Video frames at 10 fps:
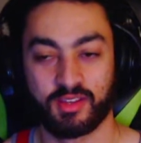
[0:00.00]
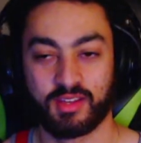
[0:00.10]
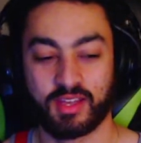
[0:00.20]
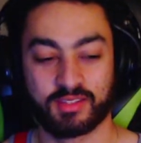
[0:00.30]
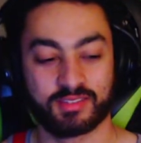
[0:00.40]

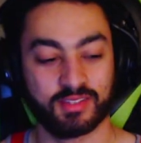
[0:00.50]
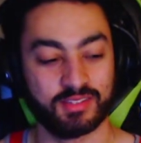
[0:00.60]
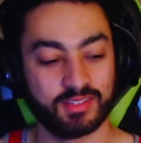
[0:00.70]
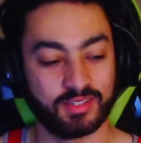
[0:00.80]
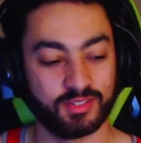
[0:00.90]
and
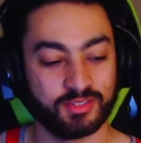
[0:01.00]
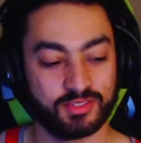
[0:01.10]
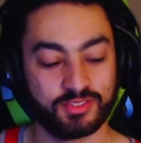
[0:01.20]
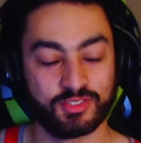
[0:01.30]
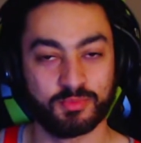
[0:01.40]
say,
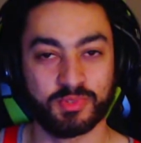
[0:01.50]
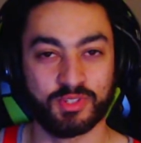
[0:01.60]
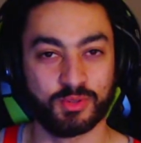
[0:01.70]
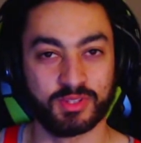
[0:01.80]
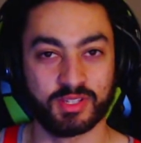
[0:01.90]
should you be
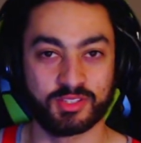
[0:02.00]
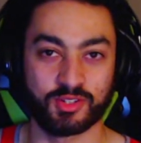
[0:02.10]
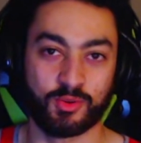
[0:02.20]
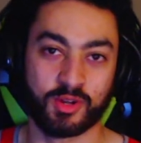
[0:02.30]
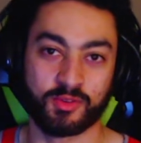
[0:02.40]
doing this?
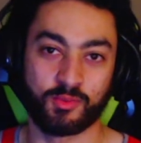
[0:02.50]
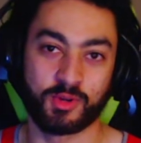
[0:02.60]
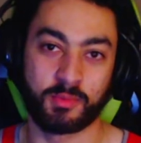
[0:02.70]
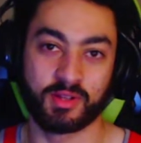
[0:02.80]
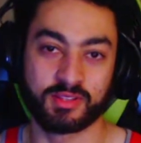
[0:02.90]
Or
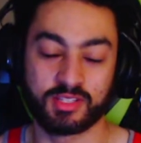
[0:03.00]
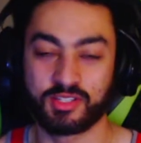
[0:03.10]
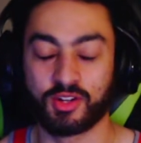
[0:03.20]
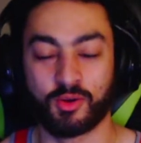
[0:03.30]
what about this?